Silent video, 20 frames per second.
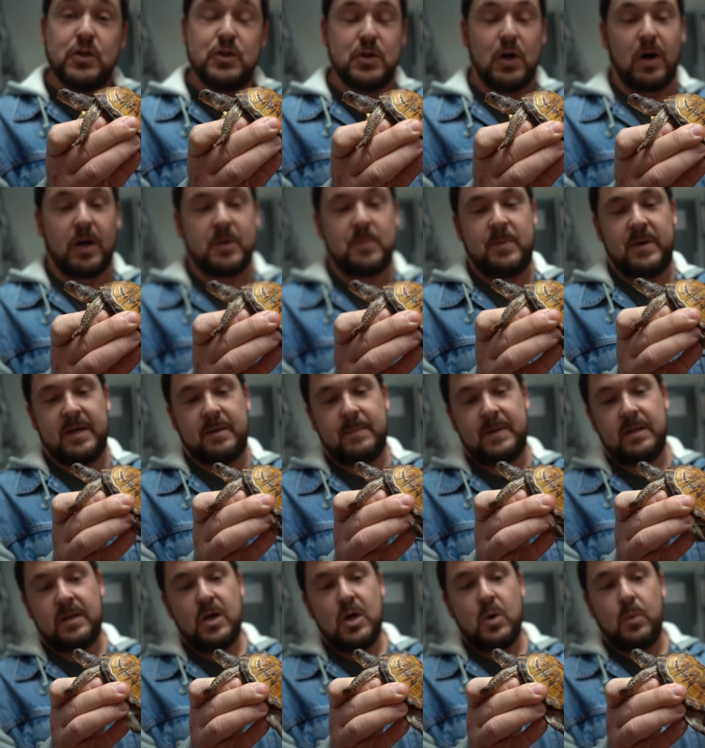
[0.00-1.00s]
dark
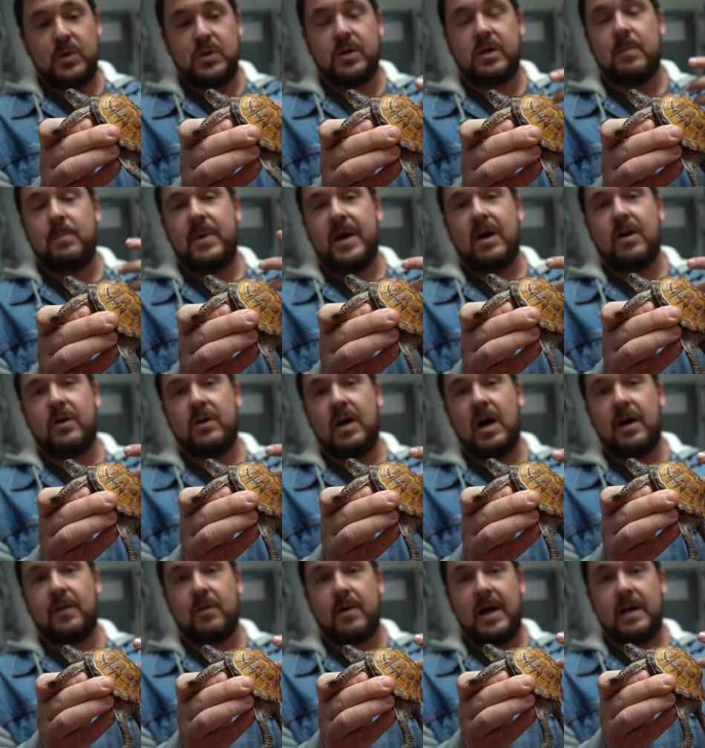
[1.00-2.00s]
pigment when you compare her to
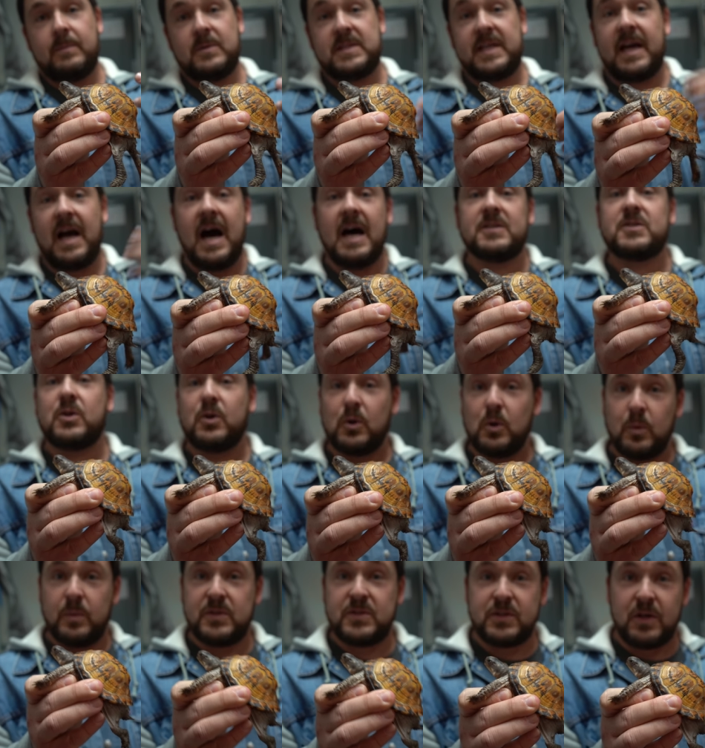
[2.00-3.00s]
other animals like Oscar,
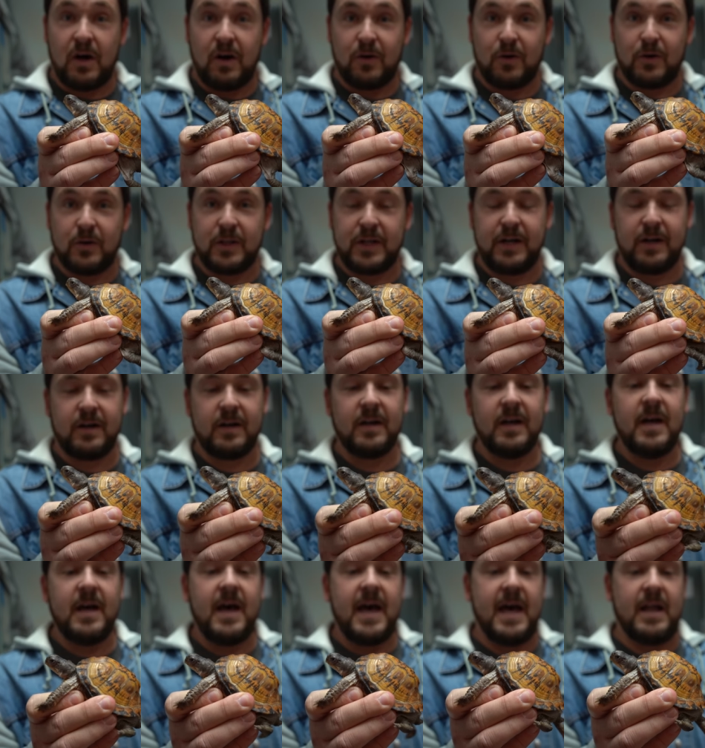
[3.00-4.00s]
who we saw earlier,
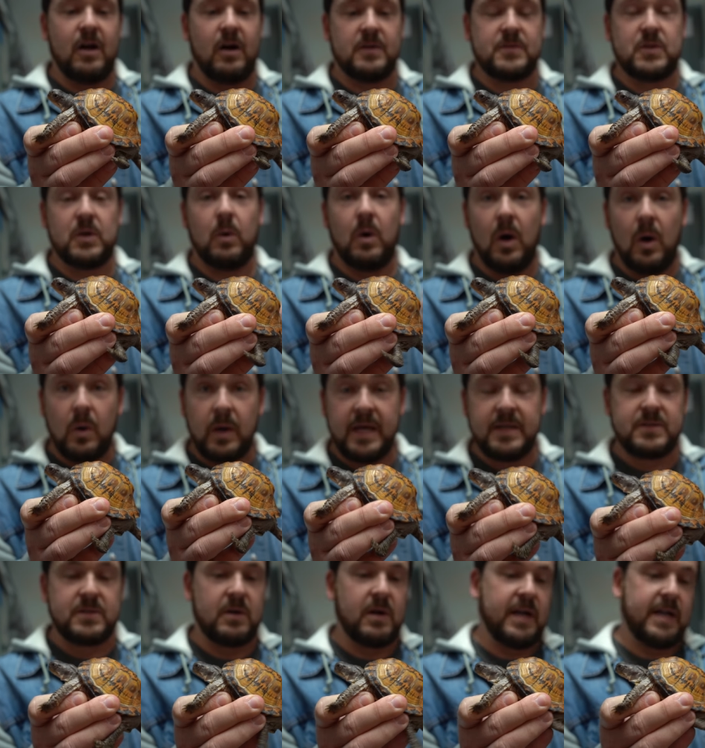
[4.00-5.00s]
and also
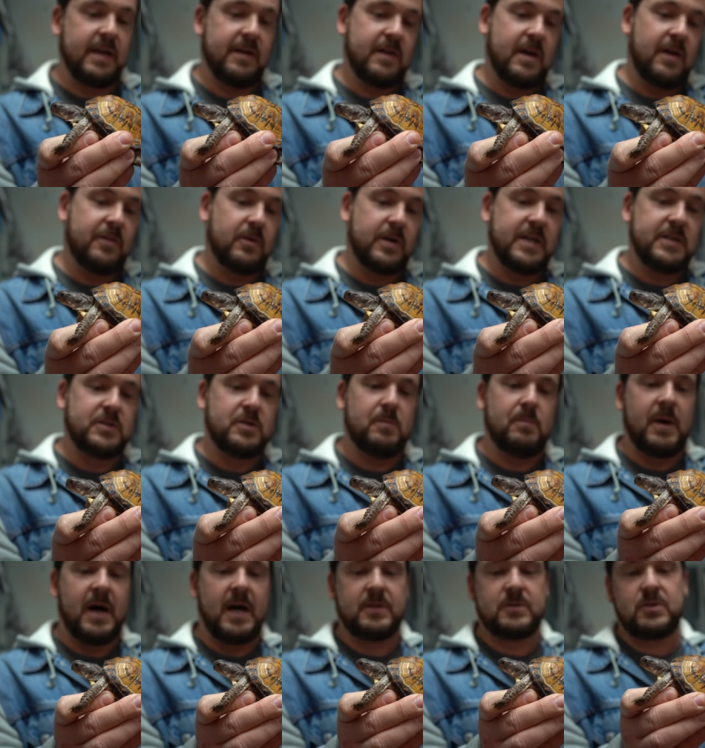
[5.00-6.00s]
Otis or any of the other Eastern
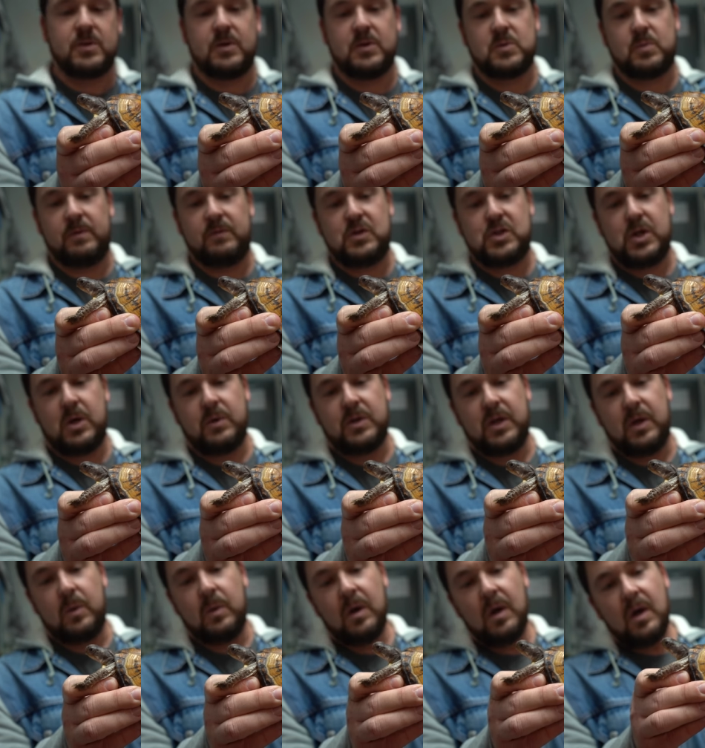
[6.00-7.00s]
box turtles we've shown
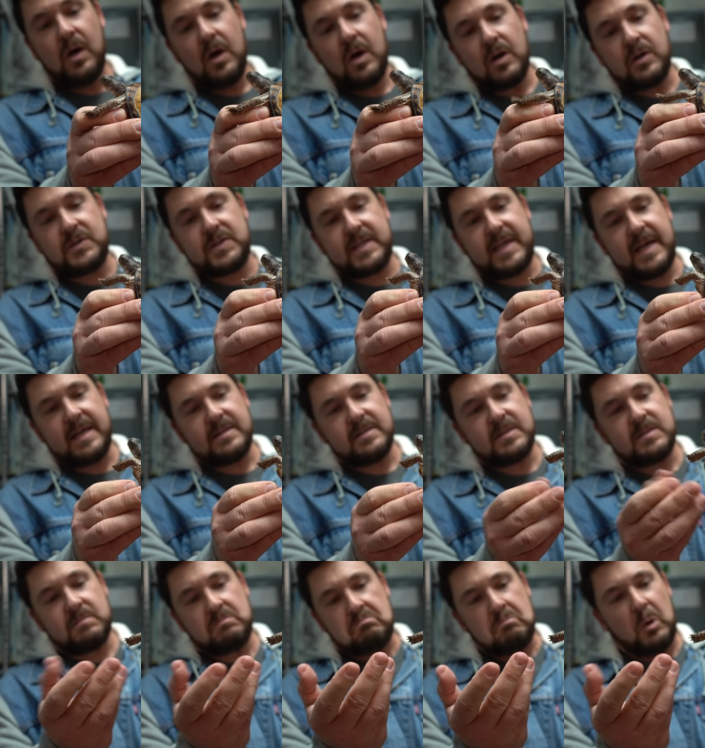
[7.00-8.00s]
you. Her
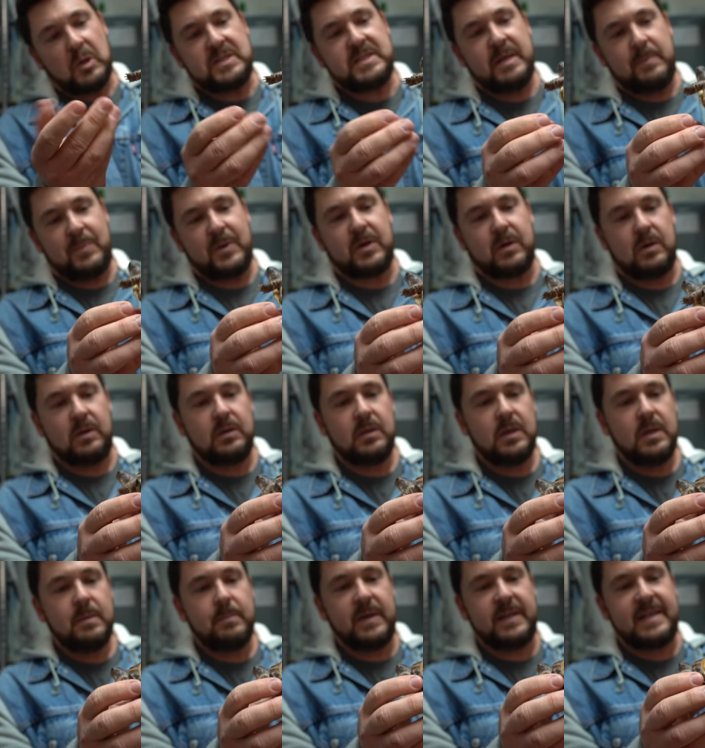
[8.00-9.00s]
skin's more typical,
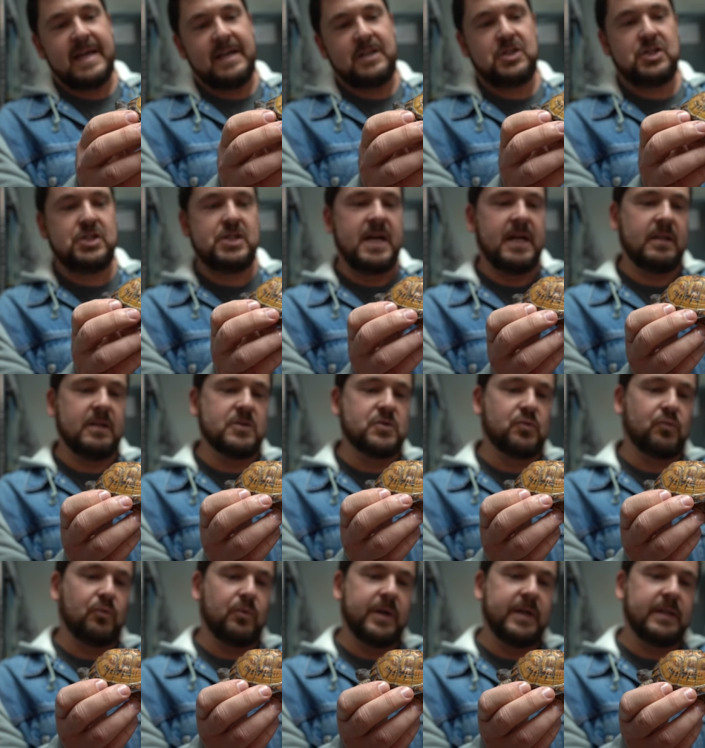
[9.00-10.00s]
but that shell is
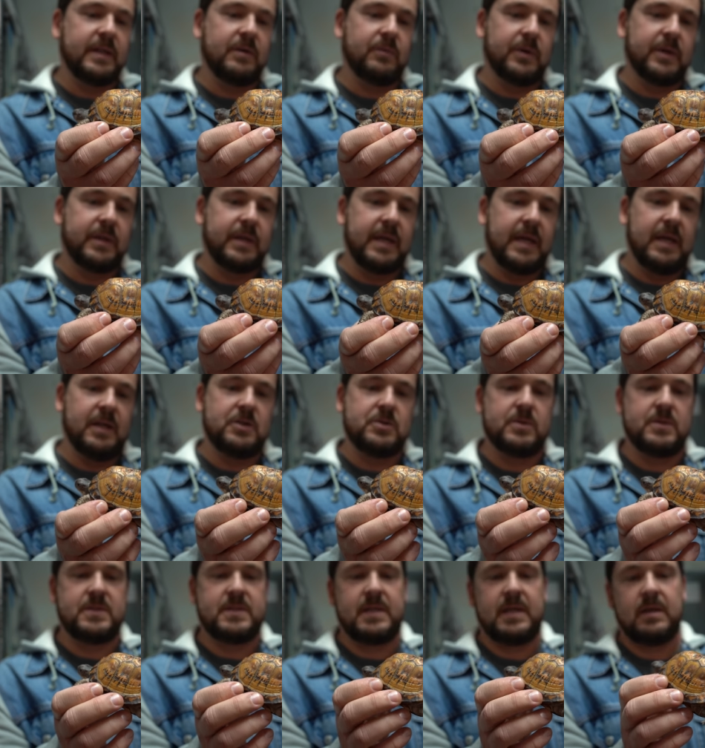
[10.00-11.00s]
really, really
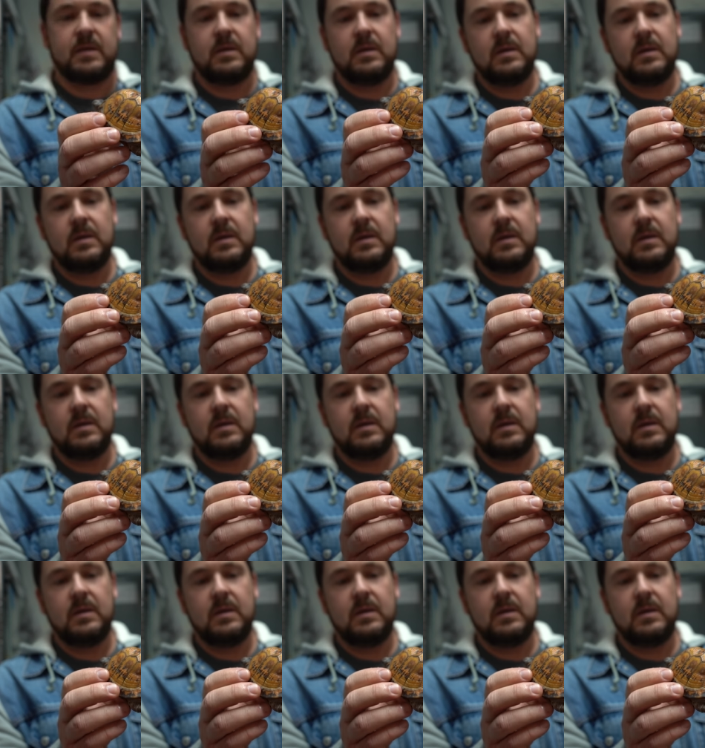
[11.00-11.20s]
interesting.